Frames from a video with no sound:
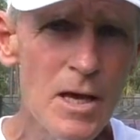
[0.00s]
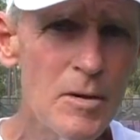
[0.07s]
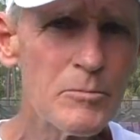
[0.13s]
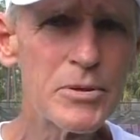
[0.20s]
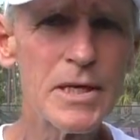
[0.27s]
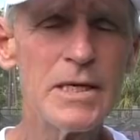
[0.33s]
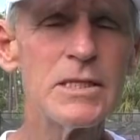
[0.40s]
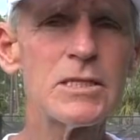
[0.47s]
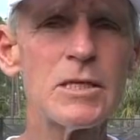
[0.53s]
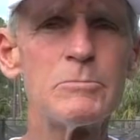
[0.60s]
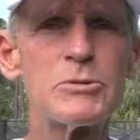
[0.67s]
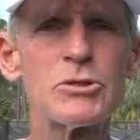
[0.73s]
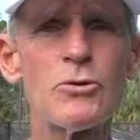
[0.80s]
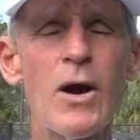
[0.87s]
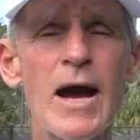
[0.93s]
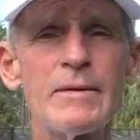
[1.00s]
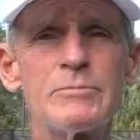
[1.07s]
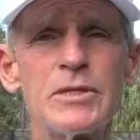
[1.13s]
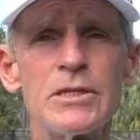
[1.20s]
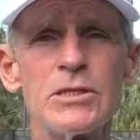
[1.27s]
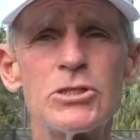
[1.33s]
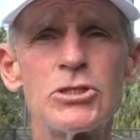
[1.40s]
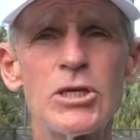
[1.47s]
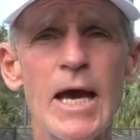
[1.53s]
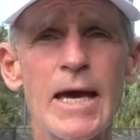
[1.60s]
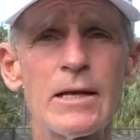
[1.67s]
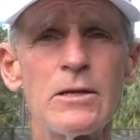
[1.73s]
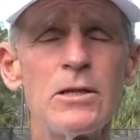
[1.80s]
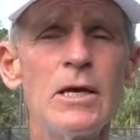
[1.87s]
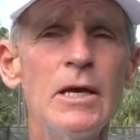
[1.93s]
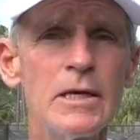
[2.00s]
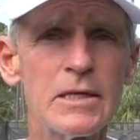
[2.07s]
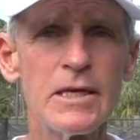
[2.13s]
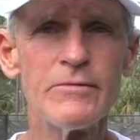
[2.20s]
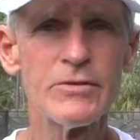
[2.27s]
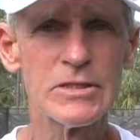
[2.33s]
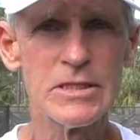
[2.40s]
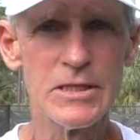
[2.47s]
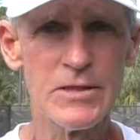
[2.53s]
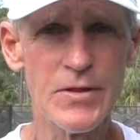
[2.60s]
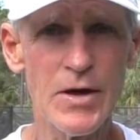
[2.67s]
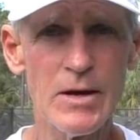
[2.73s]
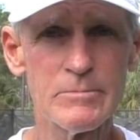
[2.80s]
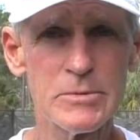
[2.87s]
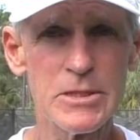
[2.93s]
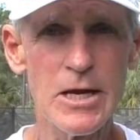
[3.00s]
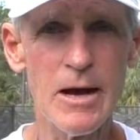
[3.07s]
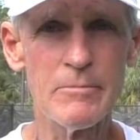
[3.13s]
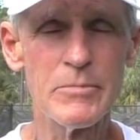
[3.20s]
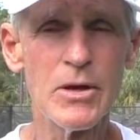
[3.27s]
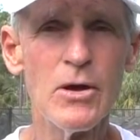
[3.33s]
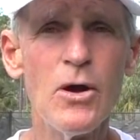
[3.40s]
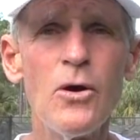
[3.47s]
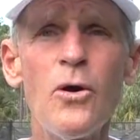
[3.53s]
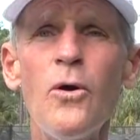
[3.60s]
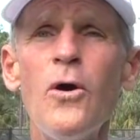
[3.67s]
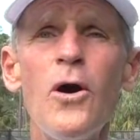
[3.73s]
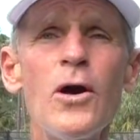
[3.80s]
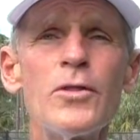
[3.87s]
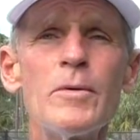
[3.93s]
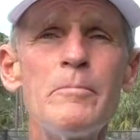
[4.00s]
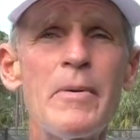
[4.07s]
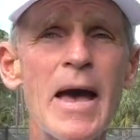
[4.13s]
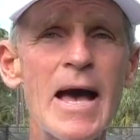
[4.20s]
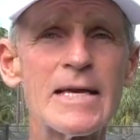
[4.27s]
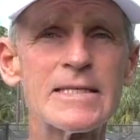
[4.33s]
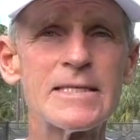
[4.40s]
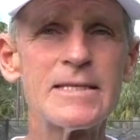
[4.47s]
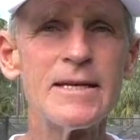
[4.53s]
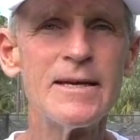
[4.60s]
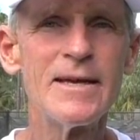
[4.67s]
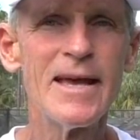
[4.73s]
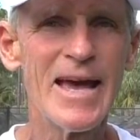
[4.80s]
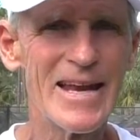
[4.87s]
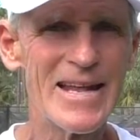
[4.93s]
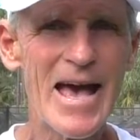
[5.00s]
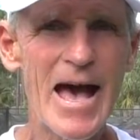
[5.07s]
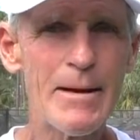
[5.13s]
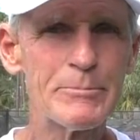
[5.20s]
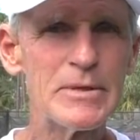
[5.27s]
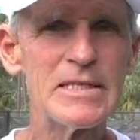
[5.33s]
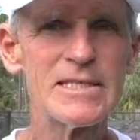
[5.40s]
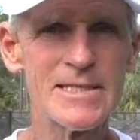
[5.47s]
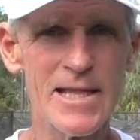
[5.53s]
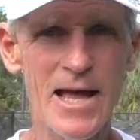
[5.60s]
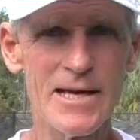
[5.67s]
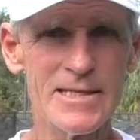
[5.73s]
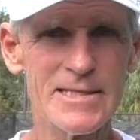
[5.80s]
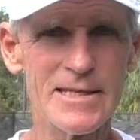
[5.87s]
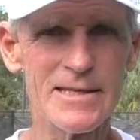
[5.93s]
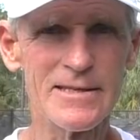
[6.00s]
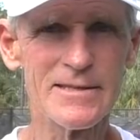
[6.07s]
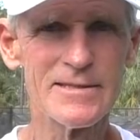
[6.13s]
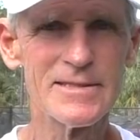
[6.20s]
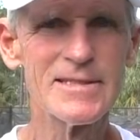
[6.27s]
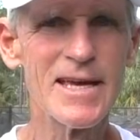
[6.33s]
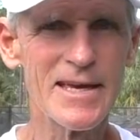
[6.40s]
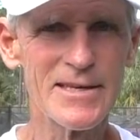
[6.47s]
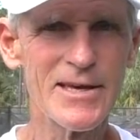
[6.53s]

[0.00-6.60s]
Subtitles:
Please subscribe to the channel. Give us a thumbs up. All the best and happy slicing. Take